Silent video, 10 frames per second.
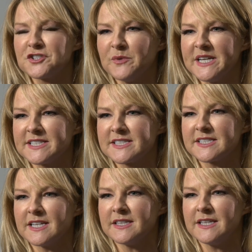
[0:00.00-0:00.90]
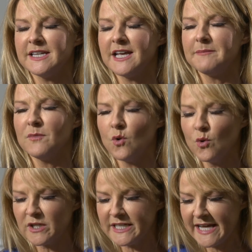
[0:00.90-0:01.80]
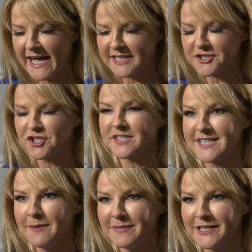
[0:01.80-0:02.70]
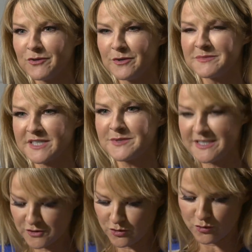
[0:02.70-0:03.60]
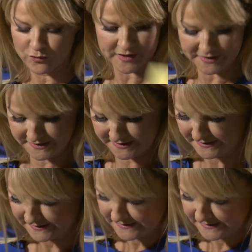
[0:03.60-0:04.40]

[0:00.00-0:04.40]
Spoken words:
Twist at the Audley Edge Assembly Rooms. I was in the chorus.